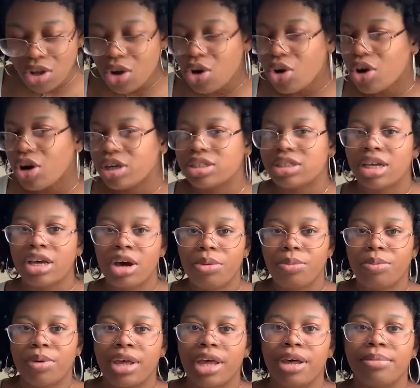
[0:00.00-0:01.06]
or to help
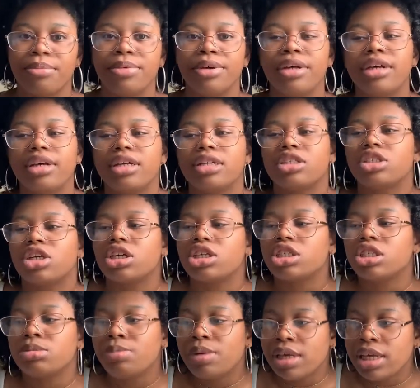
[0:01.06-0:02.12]
him start
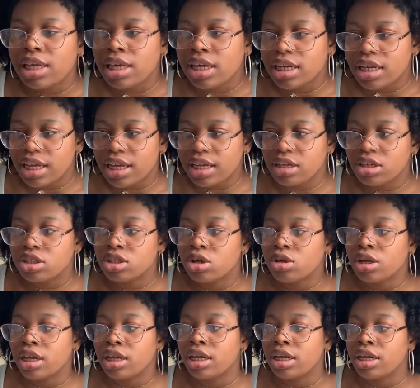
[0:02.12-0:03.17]
speaking again so that
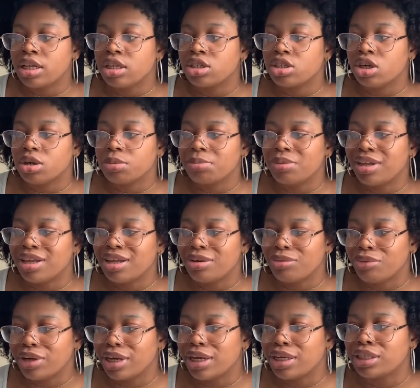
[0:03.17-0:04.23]
he can start being
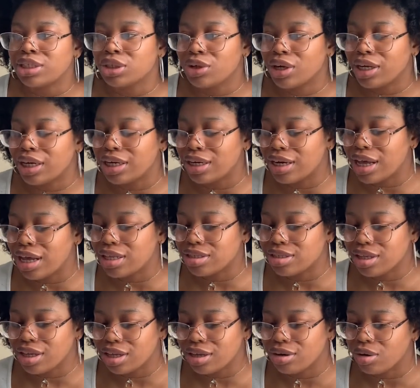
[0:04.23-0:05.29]
reintegrated as
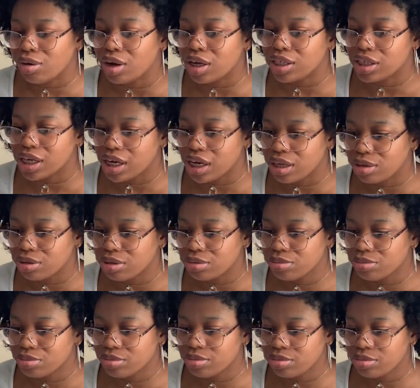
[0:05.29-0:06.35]
a child.
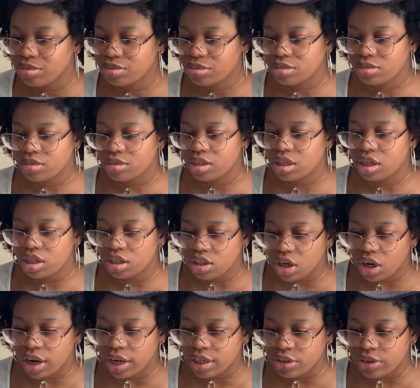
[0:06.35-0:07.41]
Start
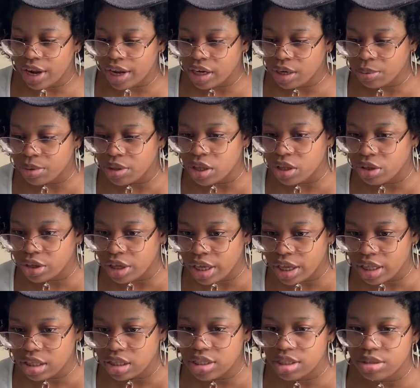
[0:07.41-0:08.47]
interacting with other
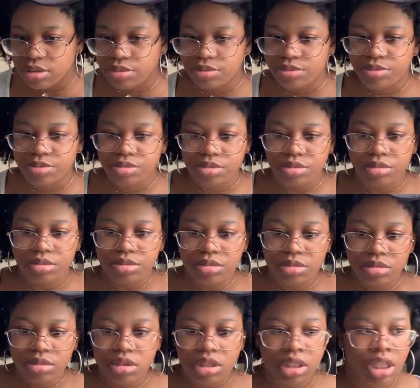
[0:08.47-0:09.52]
kids,
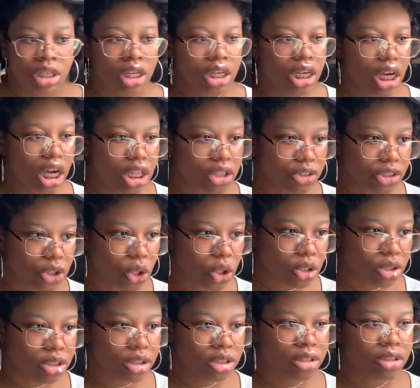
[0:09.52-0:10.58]
other
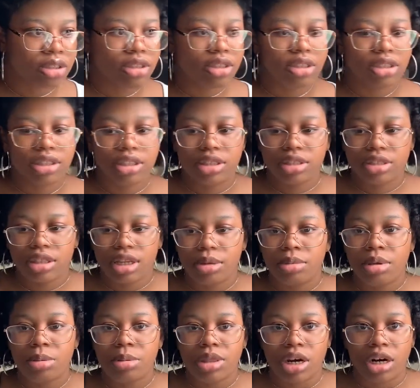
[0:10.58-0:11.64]
adults,
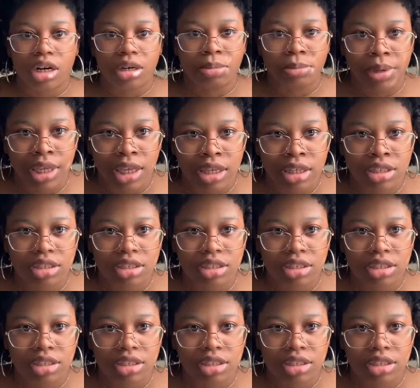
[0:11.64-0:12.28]
people that aren't me